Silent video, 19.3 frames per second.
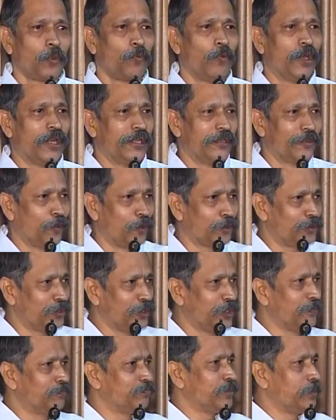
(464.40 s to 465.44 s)
When I wrote to
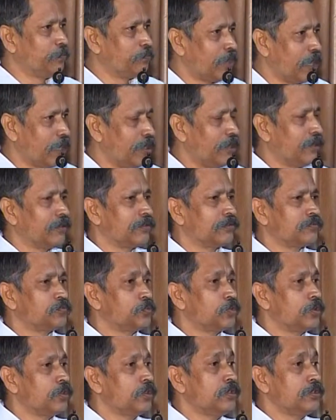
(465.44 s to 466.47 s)
him the mail,
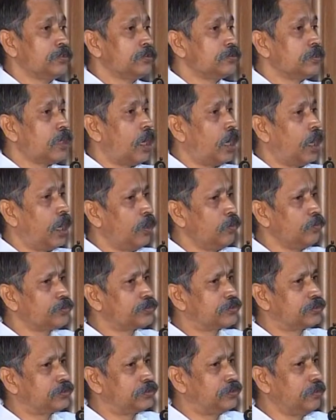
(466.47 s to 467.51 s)
how
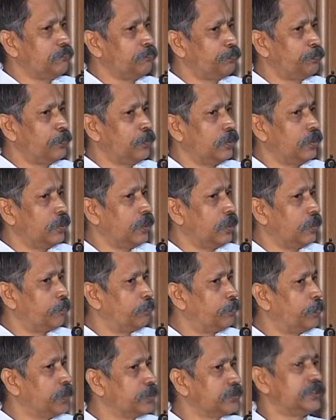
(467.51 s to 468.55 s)
simple a
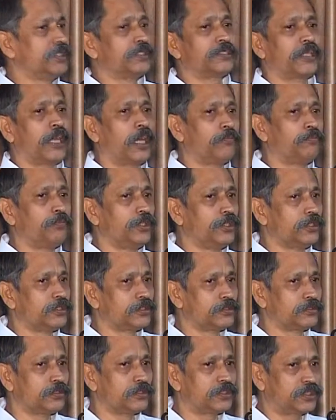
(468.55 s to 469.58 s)
person can be,
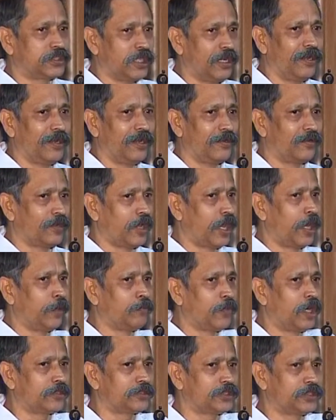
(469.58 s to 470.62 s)
still I'm
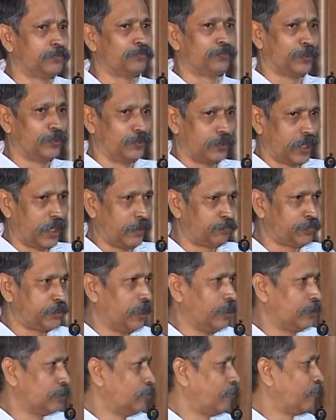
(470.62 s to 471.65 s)
not simple, I'm
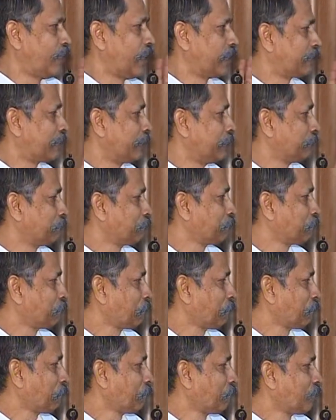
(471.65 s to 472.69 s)
telling you frankly.
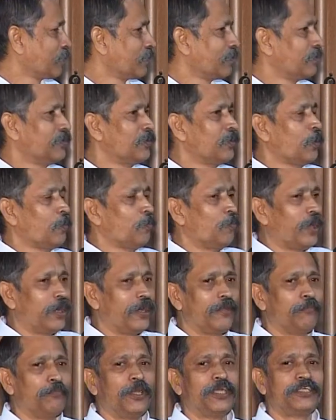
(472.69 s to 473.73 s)
When
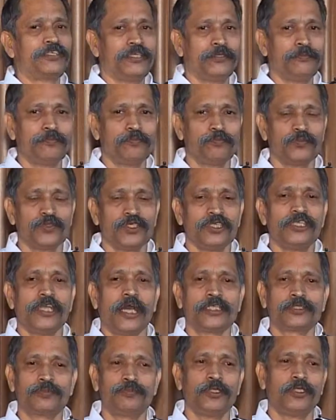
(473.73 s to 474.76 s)
I met him, he
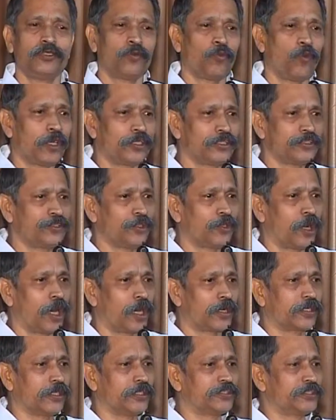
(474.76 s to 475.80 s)
asked me, what is your
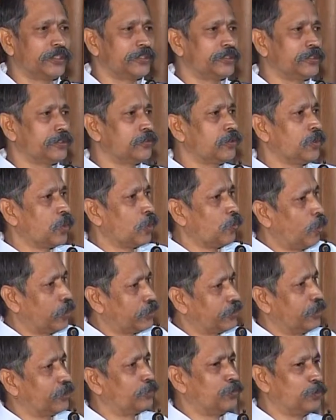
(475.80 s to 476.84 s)
organization,
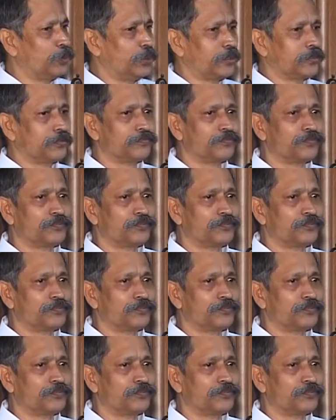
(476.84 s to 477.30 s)
what you are doing?